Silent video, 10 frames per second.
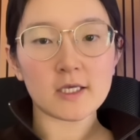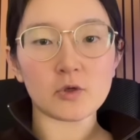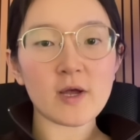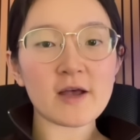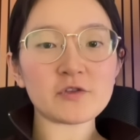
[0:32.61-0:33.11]

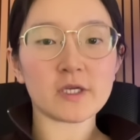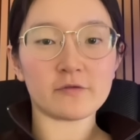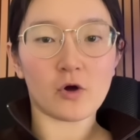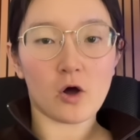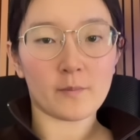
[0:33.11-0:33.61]
You don't have to
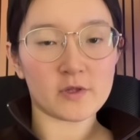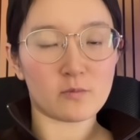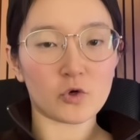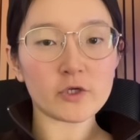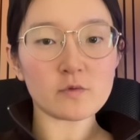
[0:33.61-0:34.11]
give all, but the
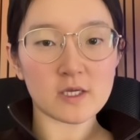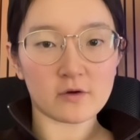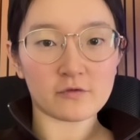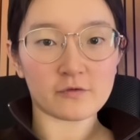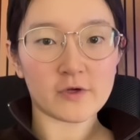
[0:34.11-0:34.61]
more you
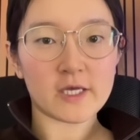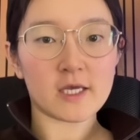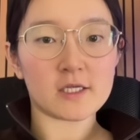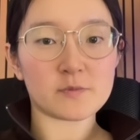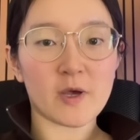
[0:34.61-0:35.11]
give,
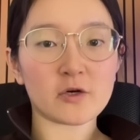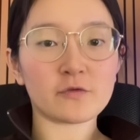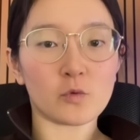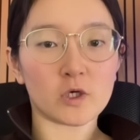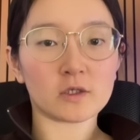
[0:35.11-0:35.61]
it's better
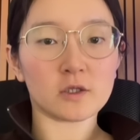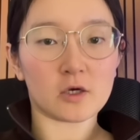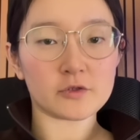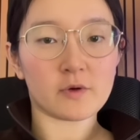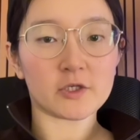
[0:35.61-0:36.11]
for
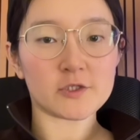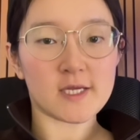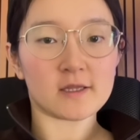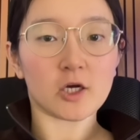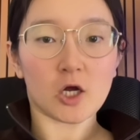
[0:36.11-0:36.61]
Claude to
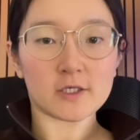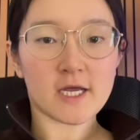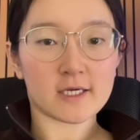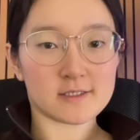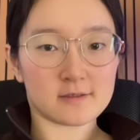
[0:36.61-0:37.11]
understand the
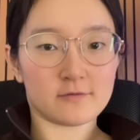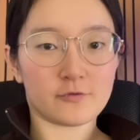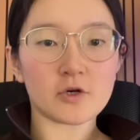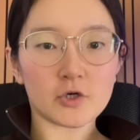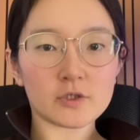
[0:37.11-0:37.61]
context.
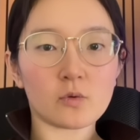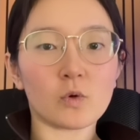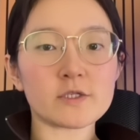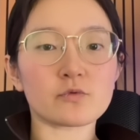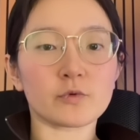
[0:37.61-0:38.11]
Third,
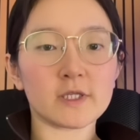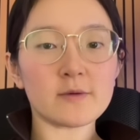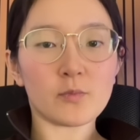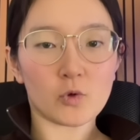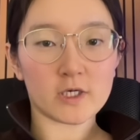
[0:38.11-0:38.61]
what's really
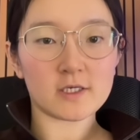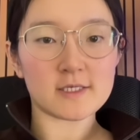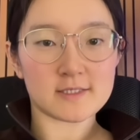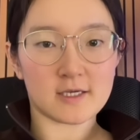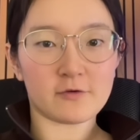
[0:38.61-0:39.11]

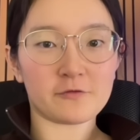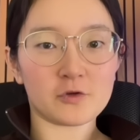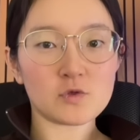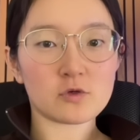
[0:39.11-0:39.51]
important is give a few